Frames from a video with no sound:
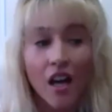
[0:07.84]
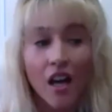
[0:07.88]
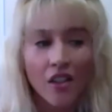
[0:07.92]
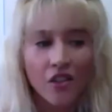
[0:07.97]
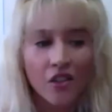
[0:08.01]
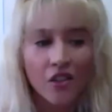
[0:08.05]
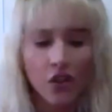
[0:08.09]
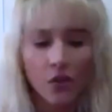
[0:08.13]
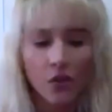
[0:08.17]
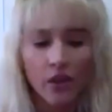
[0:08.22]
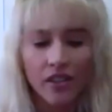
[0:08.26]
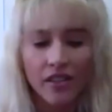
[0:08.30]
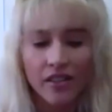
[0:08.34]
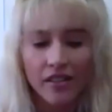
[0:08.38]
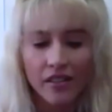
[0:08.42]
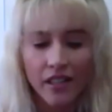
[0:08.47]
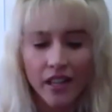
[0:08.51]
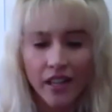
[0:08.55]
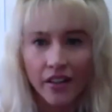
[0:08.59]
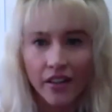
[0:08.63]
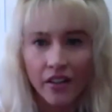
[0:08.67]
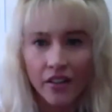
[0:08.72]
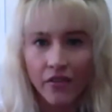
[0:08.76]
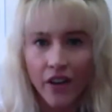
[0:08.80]
so
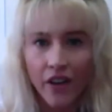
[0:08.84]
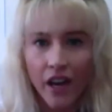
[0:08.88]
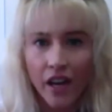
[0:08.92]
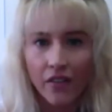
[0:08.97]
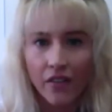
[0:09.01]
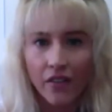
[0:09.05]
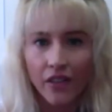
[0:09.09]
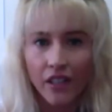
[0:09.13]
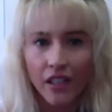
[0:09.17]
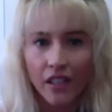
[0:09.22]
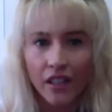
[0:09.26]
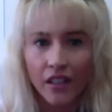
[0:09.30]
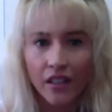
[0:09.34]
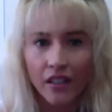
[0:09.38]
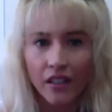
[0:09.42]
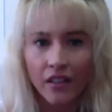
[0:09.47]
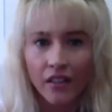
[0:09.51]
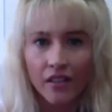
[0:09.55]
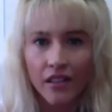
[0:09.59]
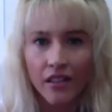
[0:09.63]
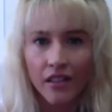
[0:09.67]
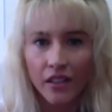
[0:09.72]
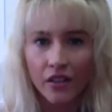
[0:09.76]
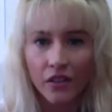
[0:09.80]
instead of having
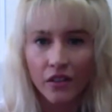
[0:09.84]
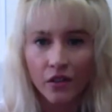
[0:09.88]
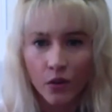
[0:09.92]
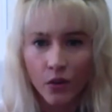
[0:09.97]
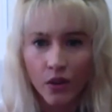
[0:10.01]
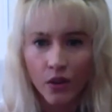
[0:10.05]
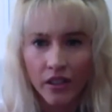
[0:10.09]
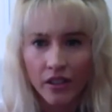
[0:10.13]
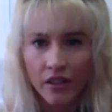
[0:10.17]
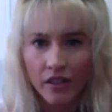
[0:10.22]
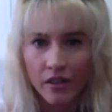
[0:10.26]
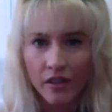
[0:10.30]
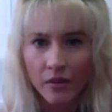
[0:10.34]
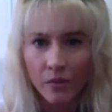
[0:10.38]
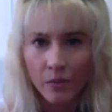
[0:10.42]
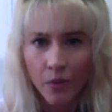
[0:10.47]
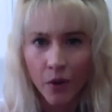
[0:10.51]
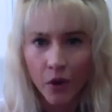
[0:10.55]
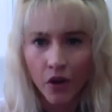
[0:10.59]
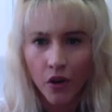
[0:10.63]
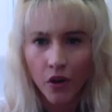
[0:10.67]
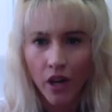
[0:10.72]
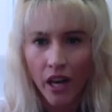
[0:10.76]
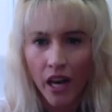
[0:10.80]
6 coins
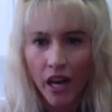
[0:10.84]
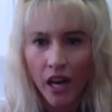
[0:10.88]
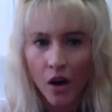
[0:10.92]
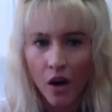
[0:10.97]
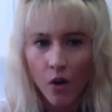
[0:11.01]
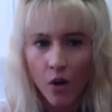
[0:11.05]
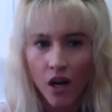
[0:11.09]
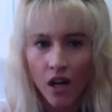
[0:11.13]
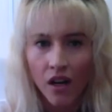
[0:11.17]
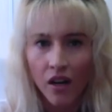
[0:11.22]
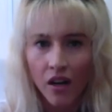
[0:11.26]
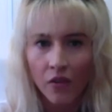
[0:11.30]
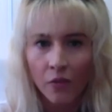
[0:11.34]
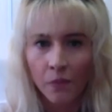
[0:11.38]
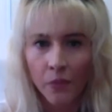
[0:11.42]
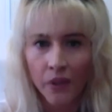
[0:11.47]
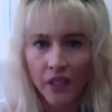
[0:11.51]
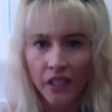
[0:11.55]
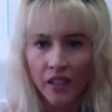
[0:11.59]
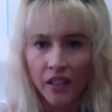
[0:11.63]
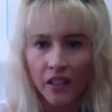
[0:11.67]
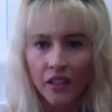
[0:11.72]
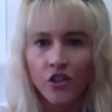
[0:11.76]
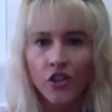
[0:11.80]
per hour of
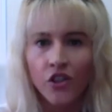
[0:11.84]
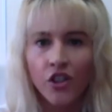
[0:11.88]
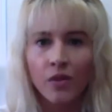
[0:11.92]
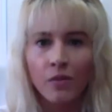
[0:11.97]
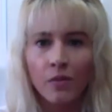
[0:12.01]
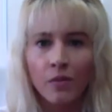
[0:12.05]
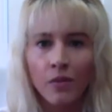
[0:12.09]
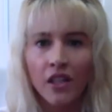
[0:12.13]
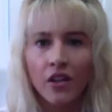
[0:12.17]
being in a gym,